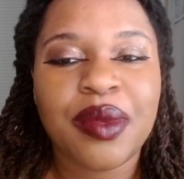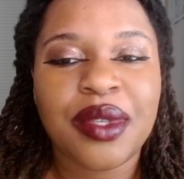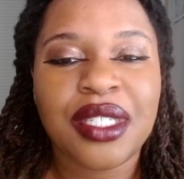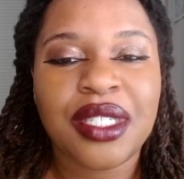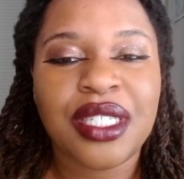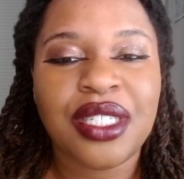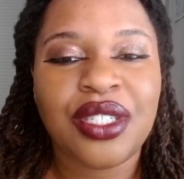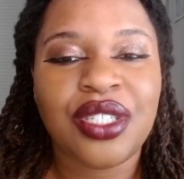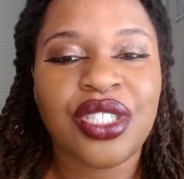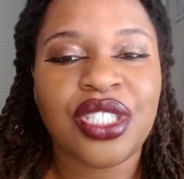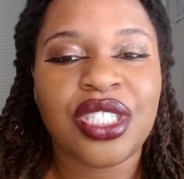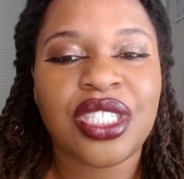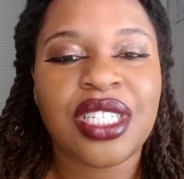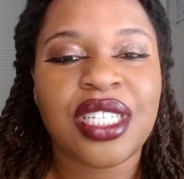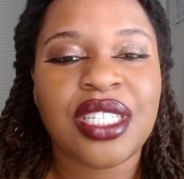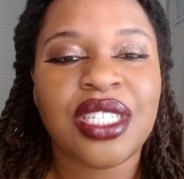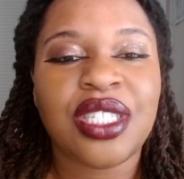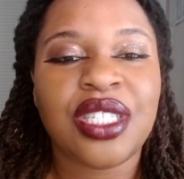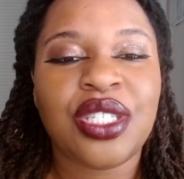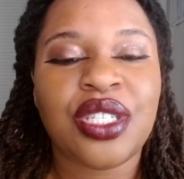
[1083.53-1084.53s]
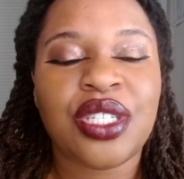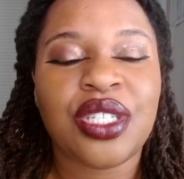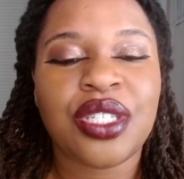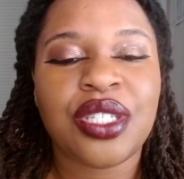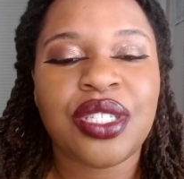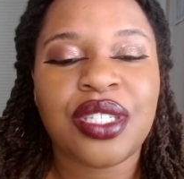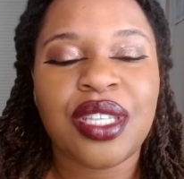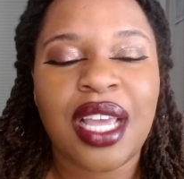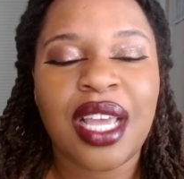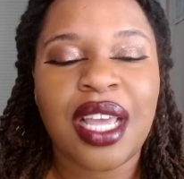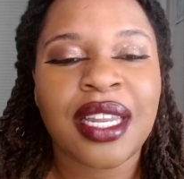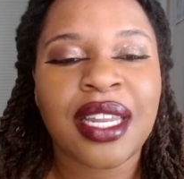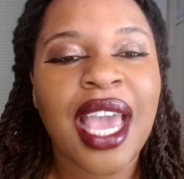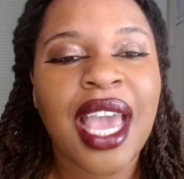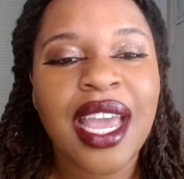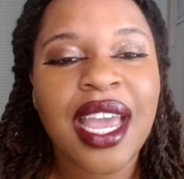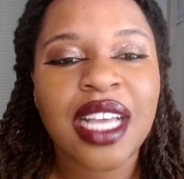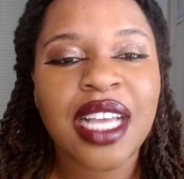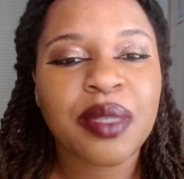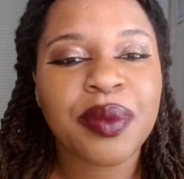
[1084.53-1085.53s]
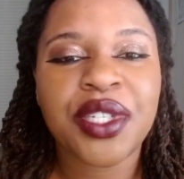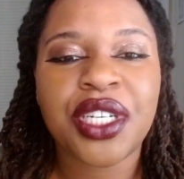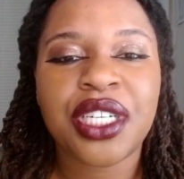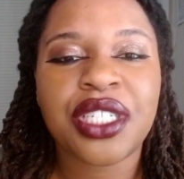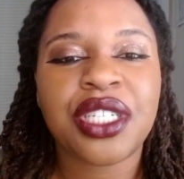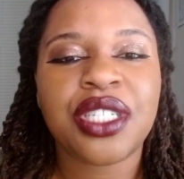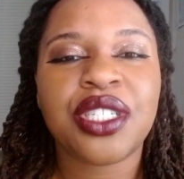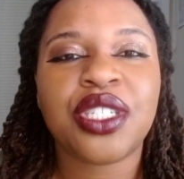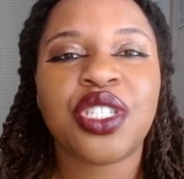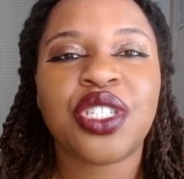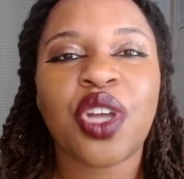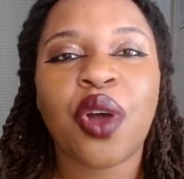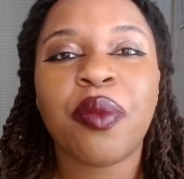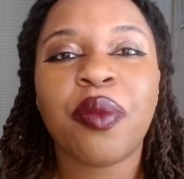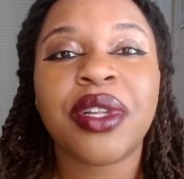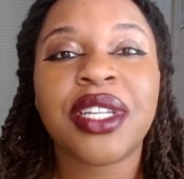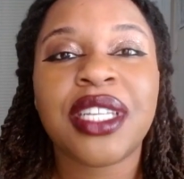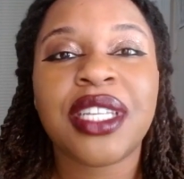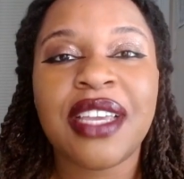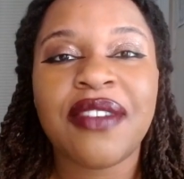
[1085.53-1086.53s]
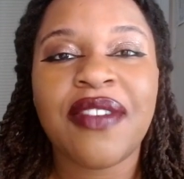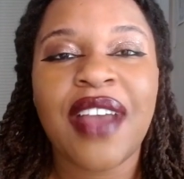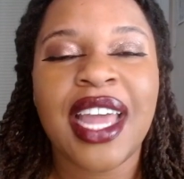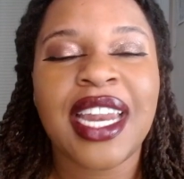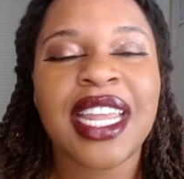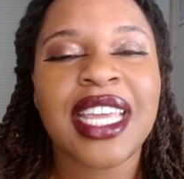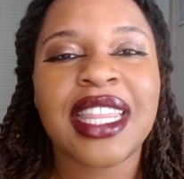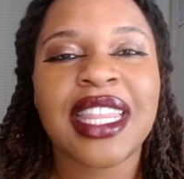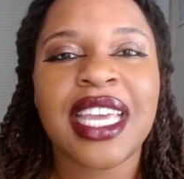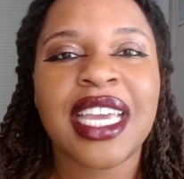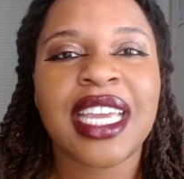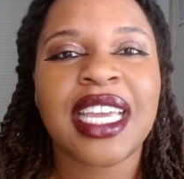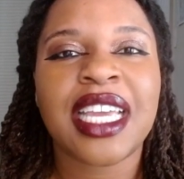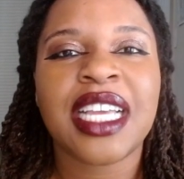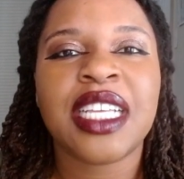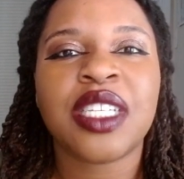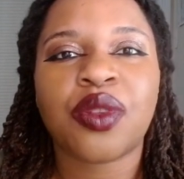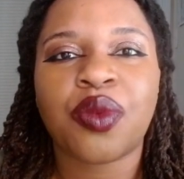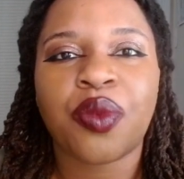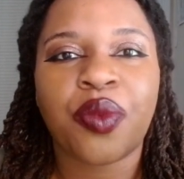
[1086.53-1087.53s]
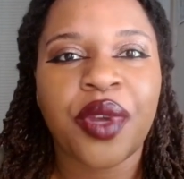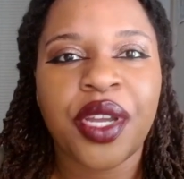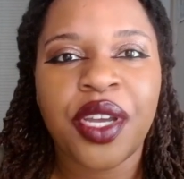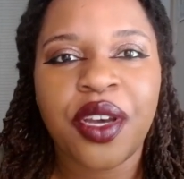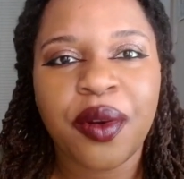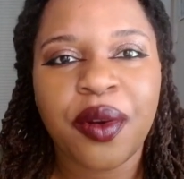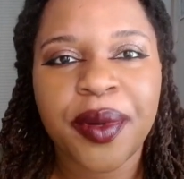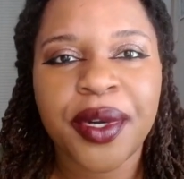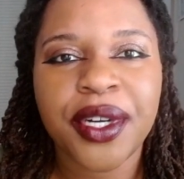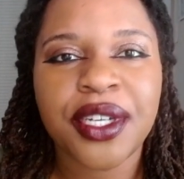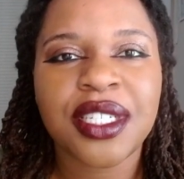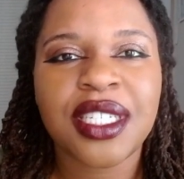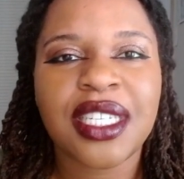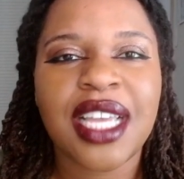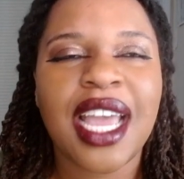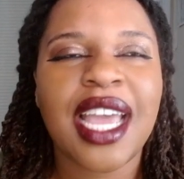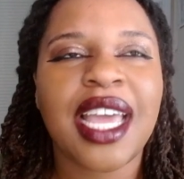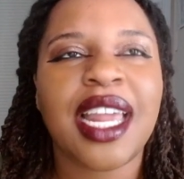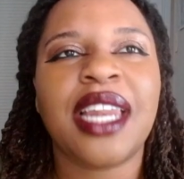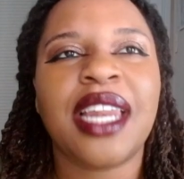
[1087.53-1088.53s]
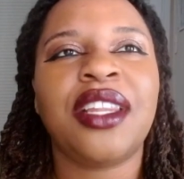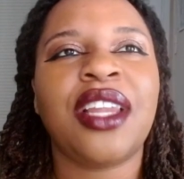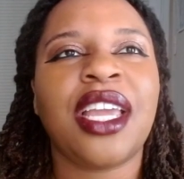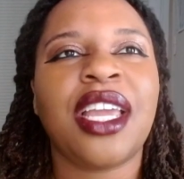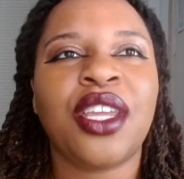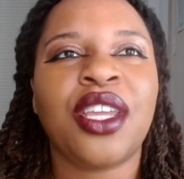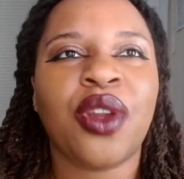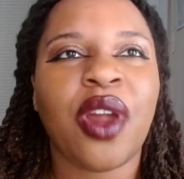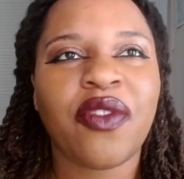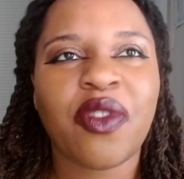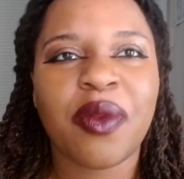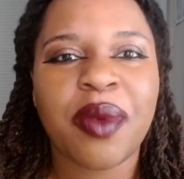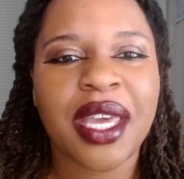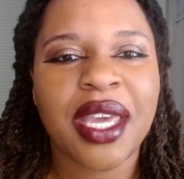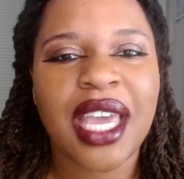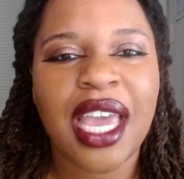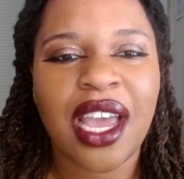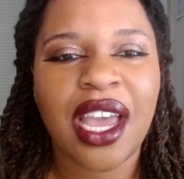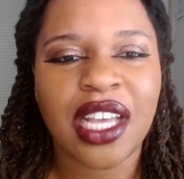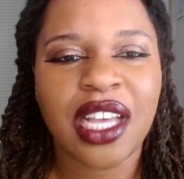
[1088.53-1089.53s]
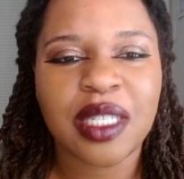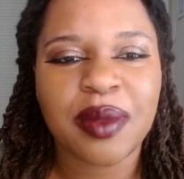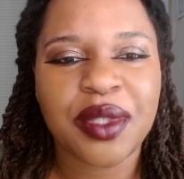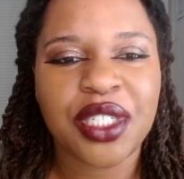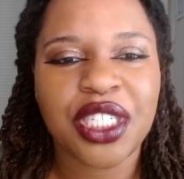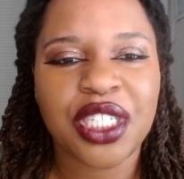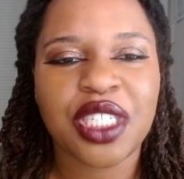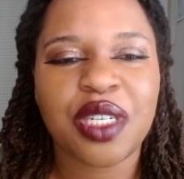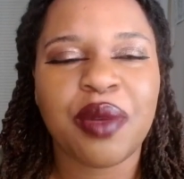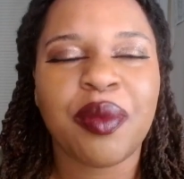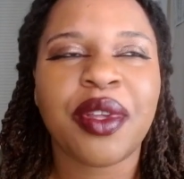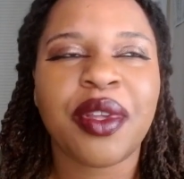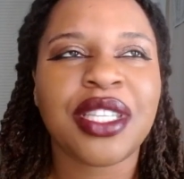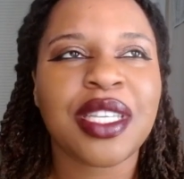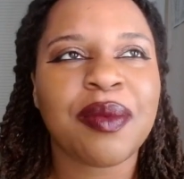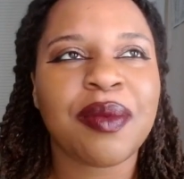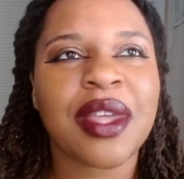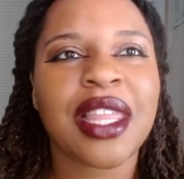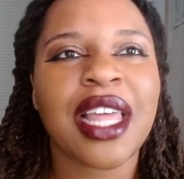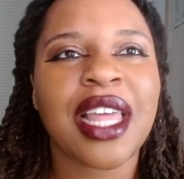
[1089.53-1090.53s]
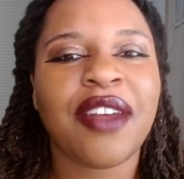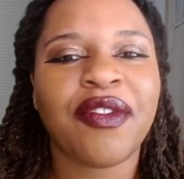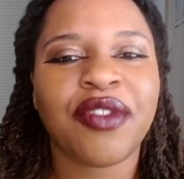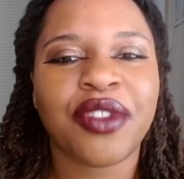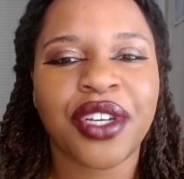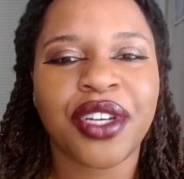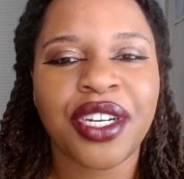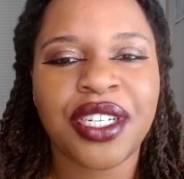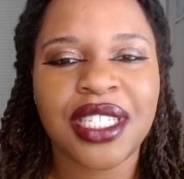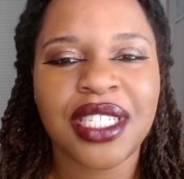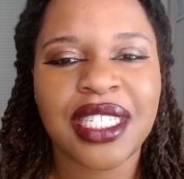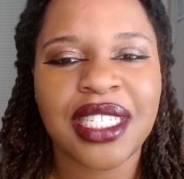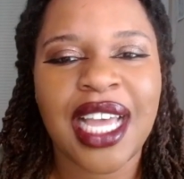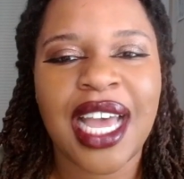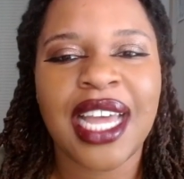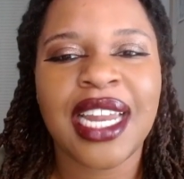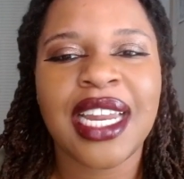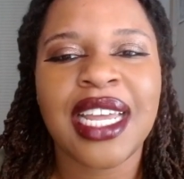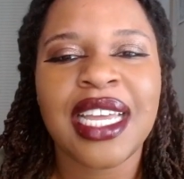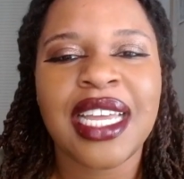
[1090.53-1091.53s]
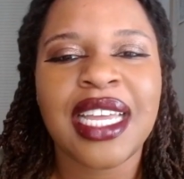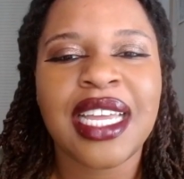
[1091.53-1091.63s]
magicians don't believe anything is real per se, and you don't have to be a chaos magician, but something that I've learned is that